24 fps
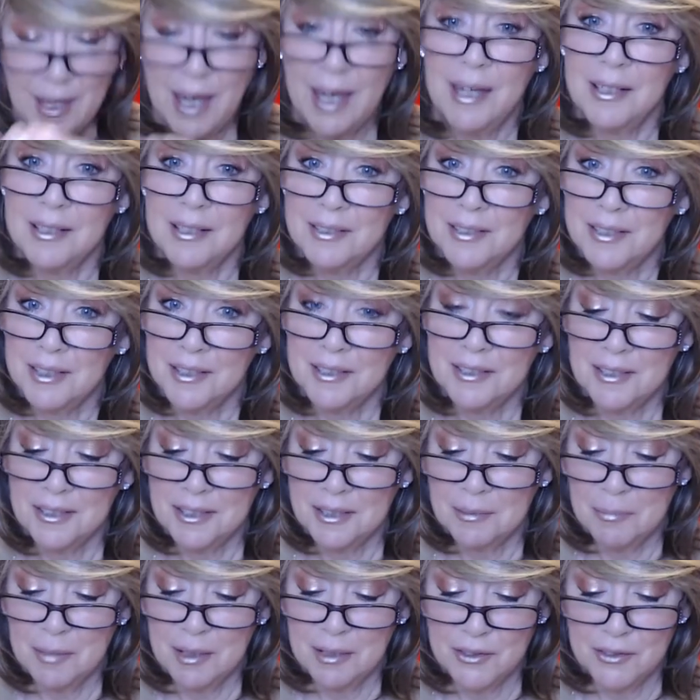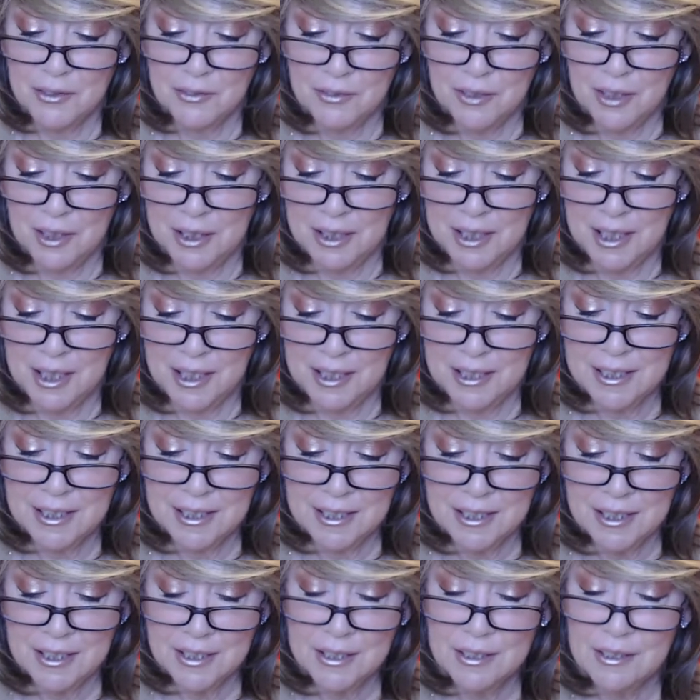And it does, it smells really nice.
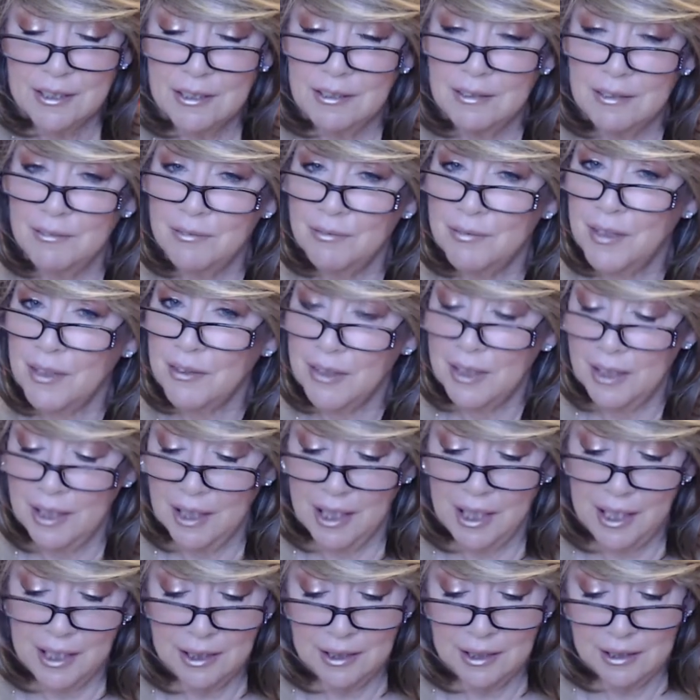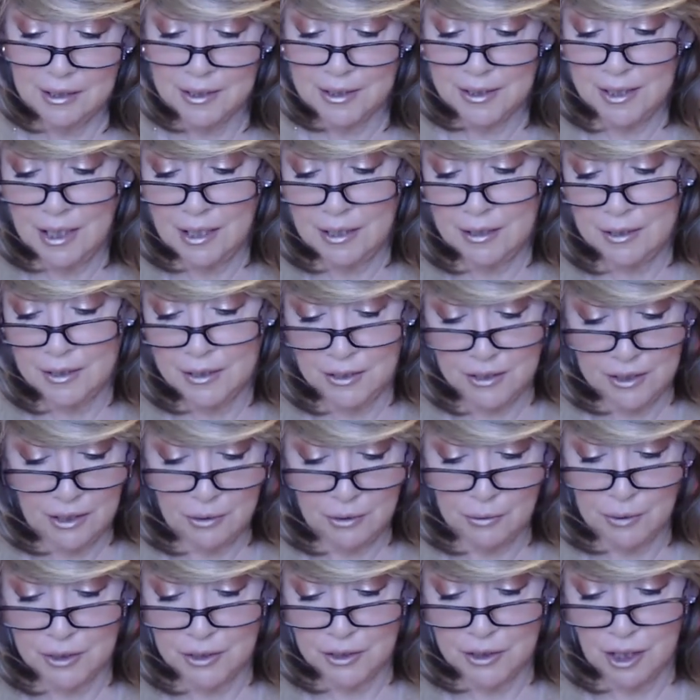It's still very light scent, so
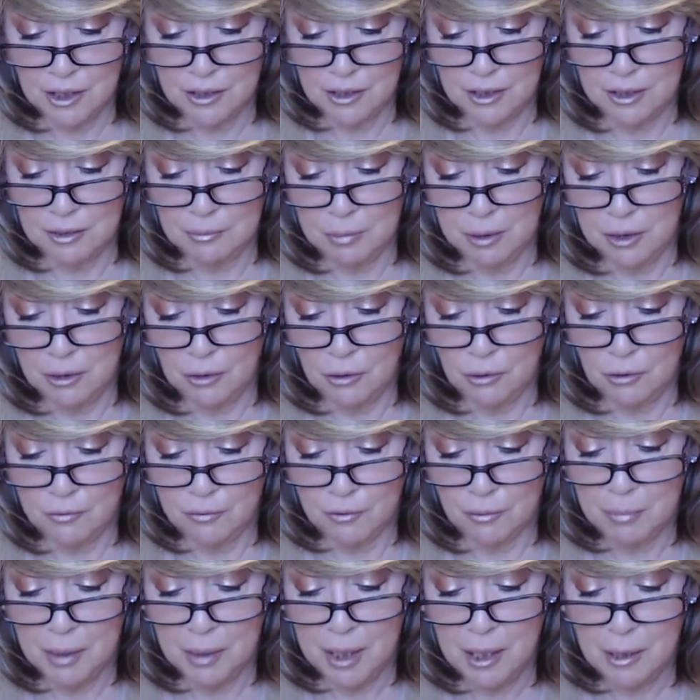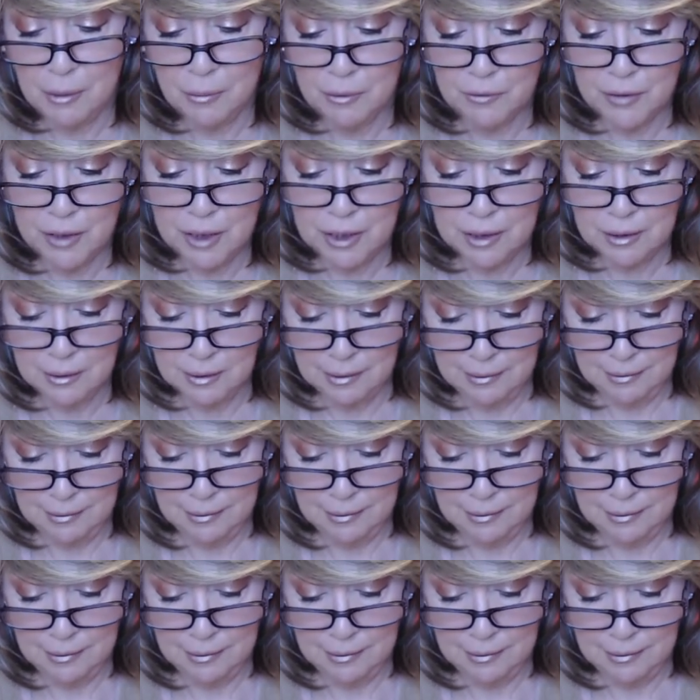it's not going to be overpowering.